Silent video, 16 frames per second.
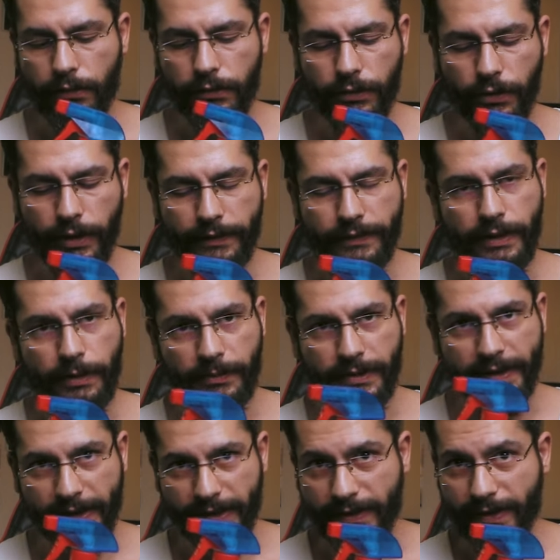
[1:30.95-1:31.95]
you have
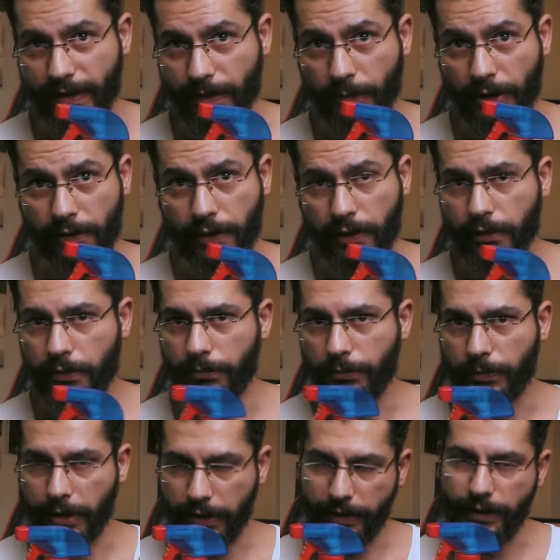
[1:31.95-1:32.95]
something similar,
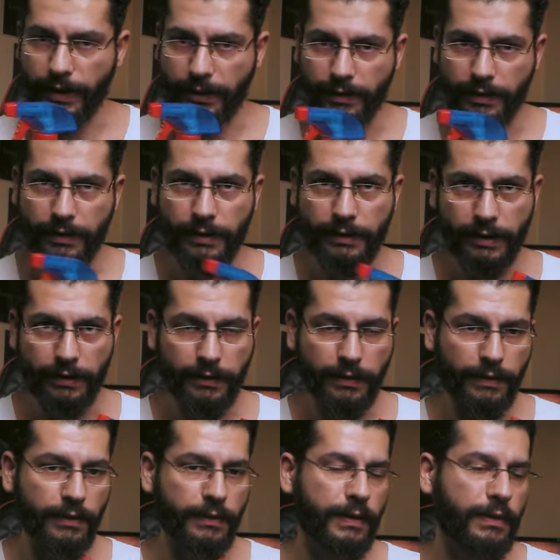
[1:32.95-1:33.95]
but technically
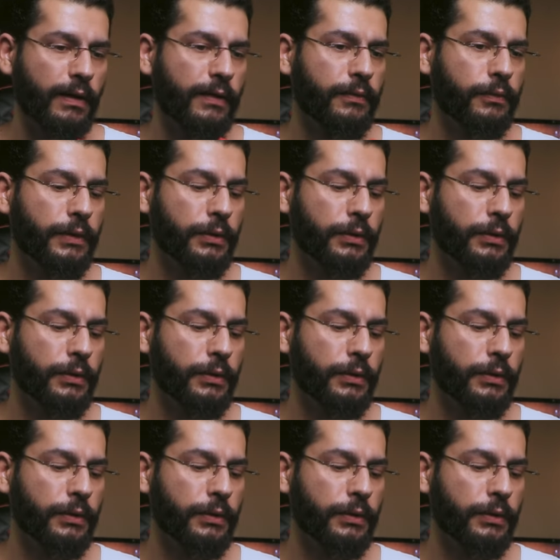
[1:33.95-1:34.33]
it's the stuff